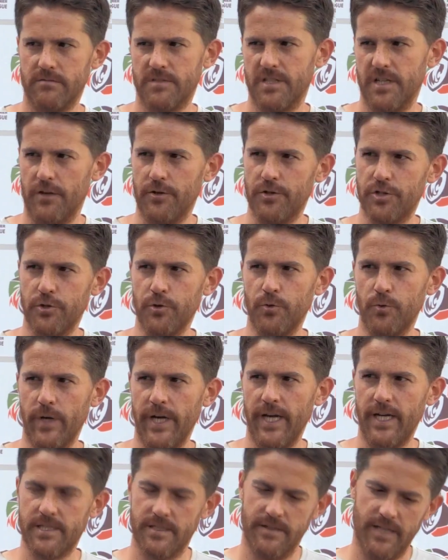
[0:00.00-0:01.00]
It's another 2
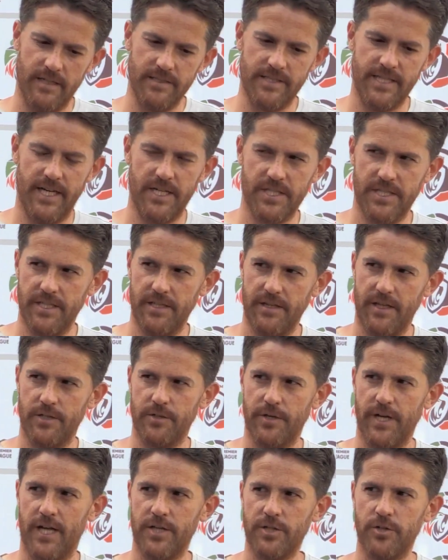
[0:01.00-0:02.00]
weeks, and that'll take us into the
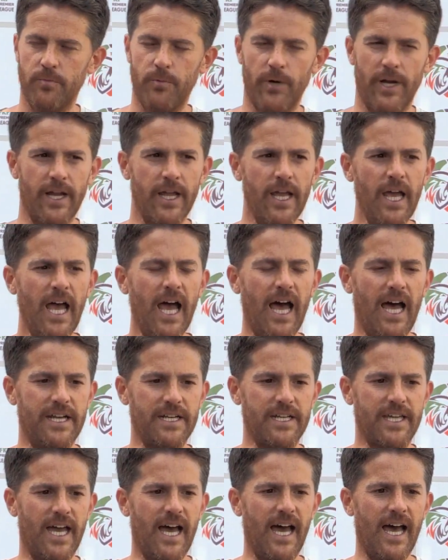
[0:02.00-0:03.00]
international break.
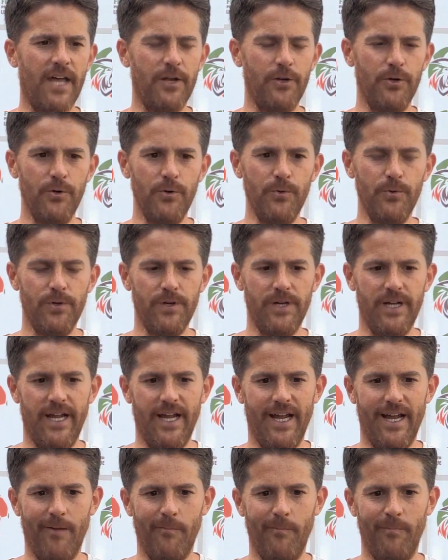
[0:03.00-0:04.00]
And Kaddu,
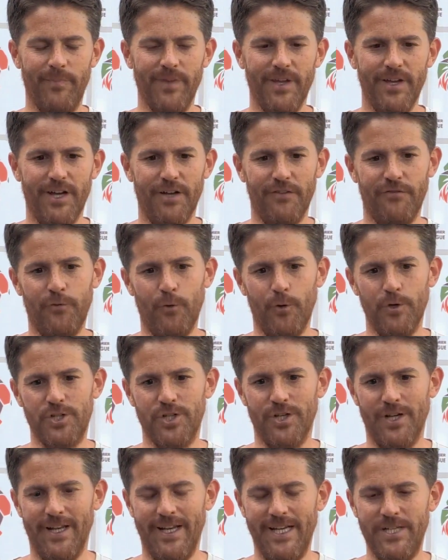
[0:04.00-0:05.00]

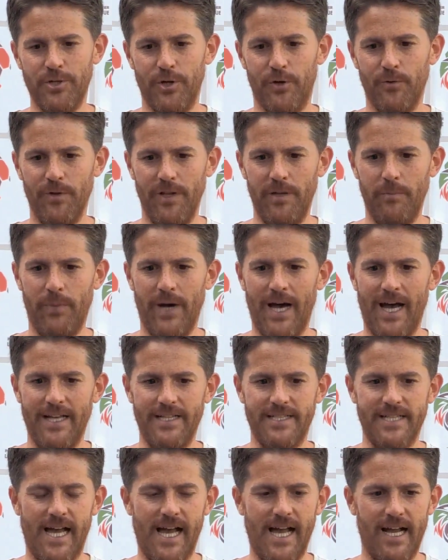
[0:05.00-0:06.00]
unfortunately, took a really
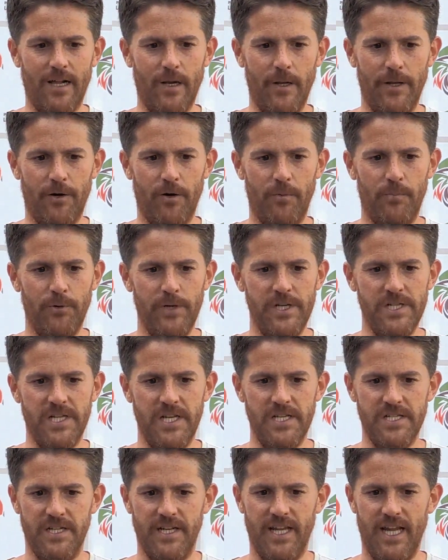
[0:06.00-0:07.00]
bad tackle in our
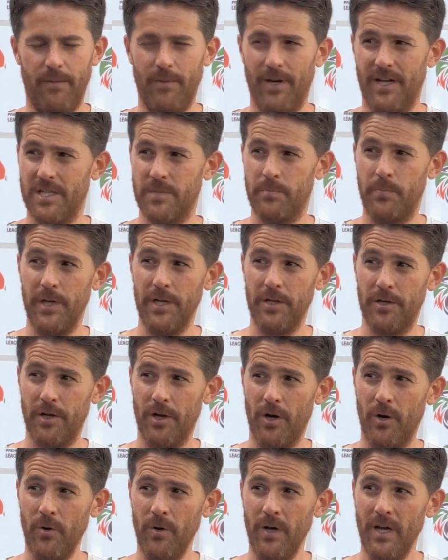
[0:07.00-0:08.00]
preseason game against
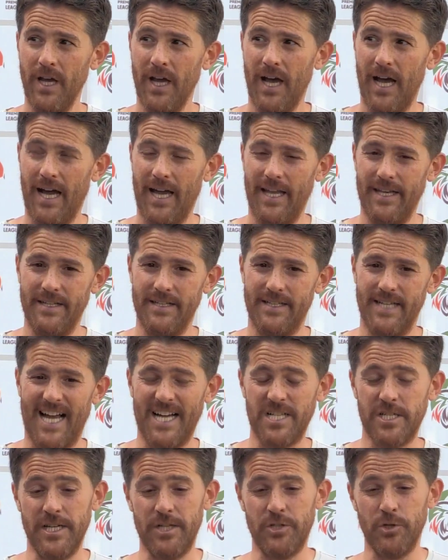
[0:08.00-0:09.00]
Bidco and
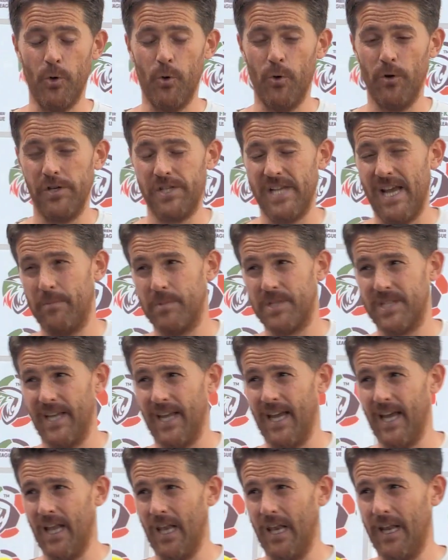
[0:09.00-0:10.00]
actually tore his
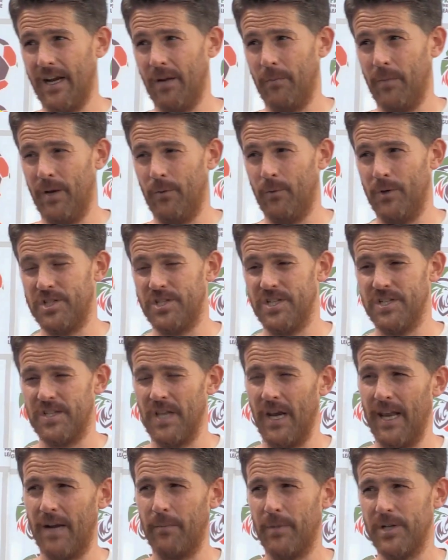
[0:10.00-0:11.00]
MCL ligament, which is
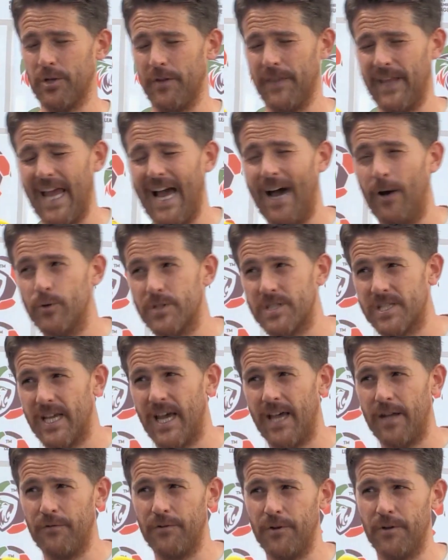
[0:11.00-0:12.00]
the ligament on the
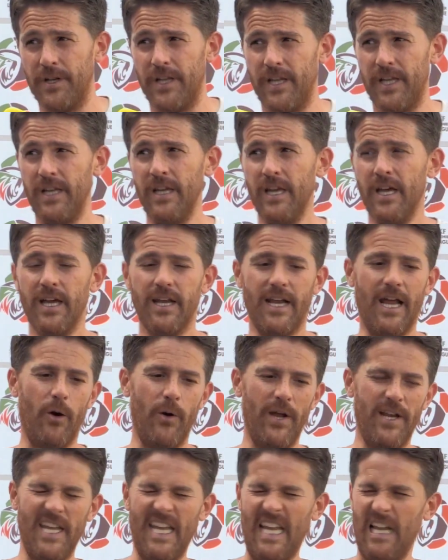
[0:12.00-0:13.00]
outside of your knee.
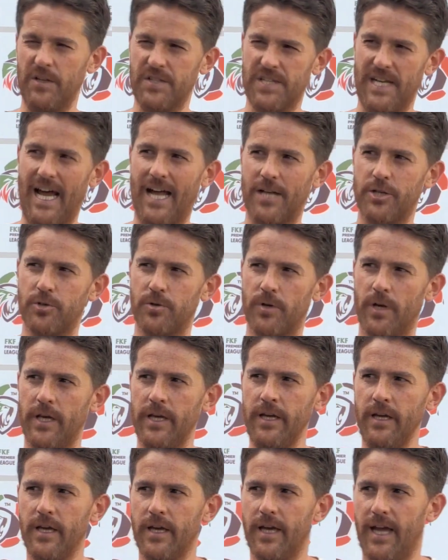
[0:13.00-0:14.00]
Now, it heals
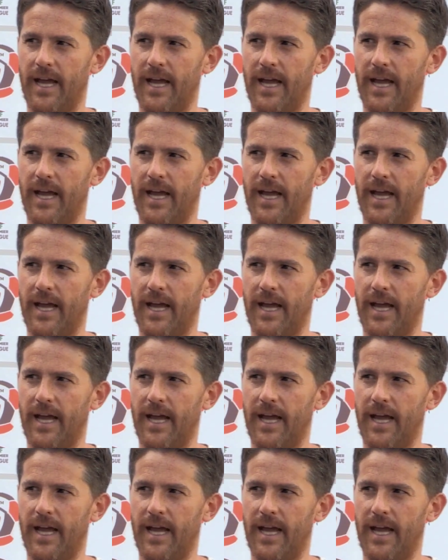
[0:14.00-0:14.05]
naturally.